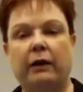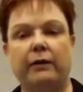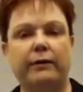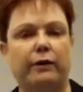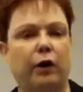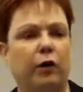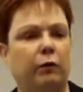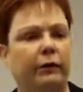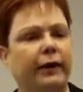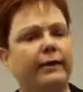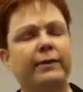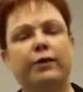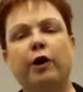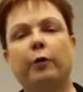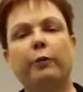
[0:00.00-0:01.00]
So
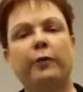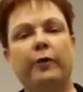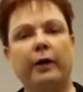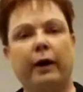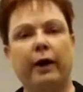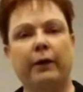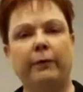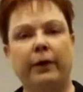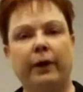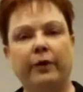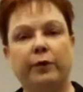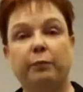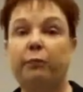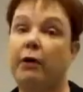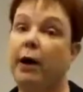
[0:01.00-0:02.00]
let's start with the
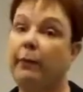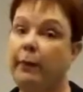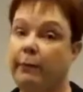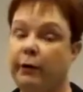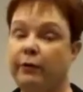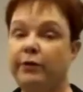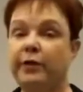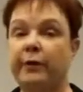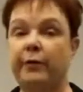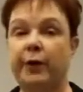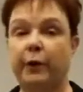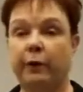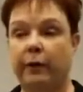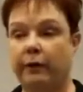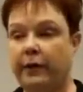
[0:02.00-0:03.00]
obvious. Probably most of
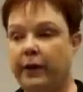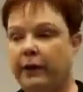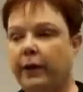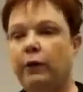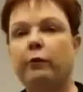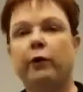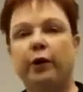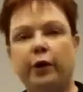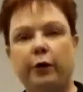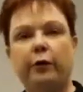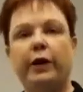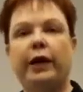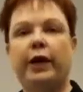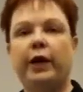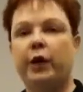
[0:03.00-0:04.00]
you are thinking, well, you
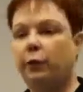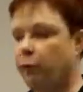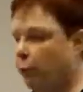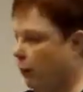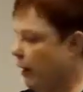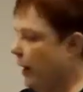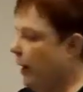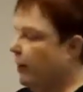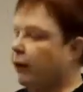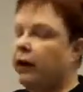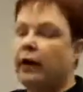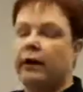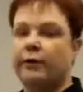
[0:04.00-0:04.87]
need bread.